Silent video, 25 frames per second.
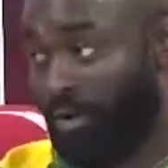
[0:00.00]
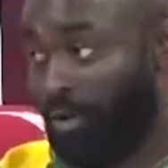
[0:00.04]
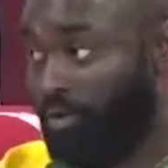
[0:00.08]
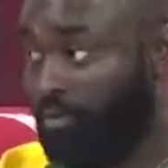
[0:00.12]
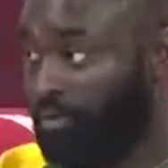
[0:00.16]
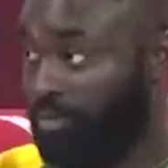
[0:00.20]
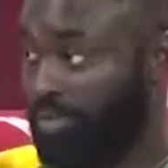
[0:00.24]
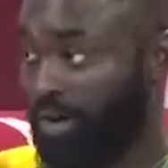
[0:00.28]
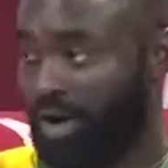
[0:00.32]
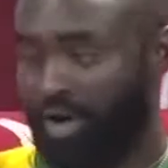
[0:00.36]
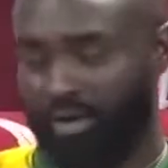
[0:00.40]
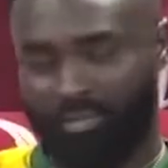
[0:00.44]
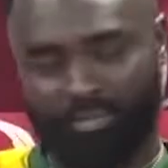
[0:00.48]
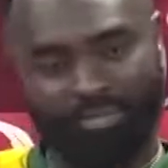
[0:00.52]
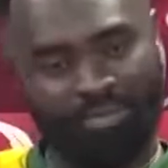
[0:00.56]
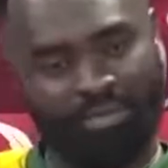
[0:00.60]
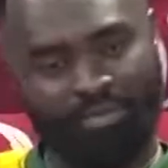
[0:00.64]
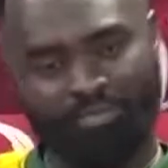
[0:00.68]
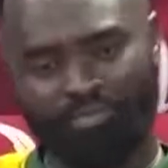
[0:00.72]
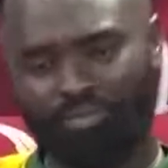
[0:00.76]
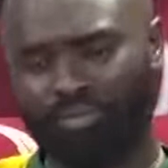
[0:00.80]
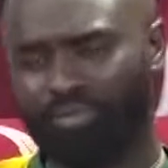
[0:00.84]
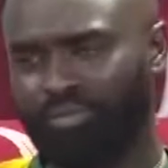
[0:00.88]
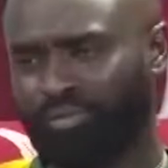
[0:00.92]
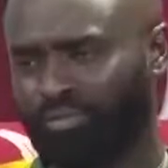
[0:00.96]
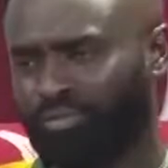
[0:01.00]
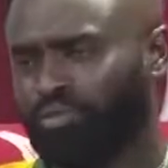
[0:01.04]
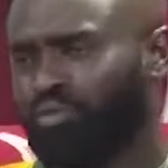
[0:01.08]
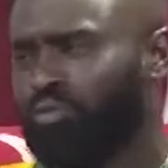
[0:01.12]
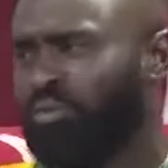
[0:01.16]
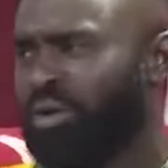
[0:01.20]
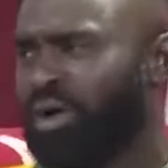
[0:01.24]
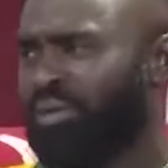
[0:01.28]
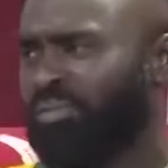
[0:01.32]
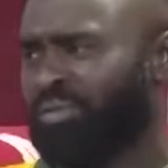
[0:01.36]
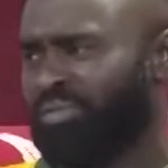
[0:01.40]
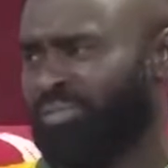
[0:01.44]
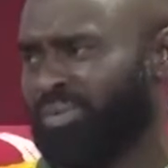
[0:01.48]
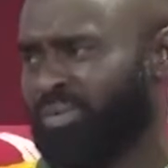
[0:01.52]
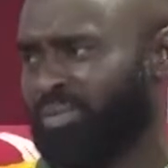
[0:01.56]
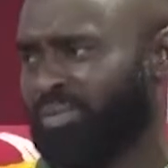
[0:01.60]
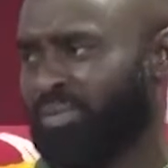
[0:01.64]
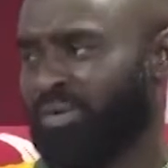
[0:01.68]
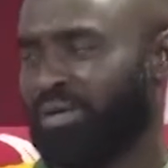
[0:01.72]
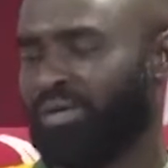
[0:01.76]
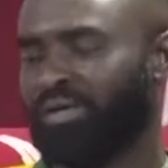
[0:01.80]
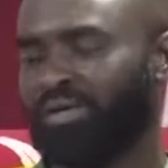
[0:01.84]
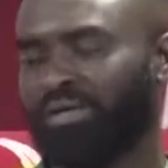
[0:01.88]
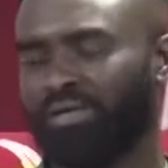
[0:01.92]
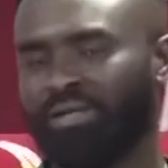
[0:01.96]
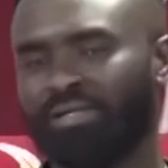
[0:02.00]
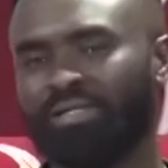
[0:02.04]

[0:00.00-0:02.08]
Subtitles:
o pa. Me ni problem so mama me papa.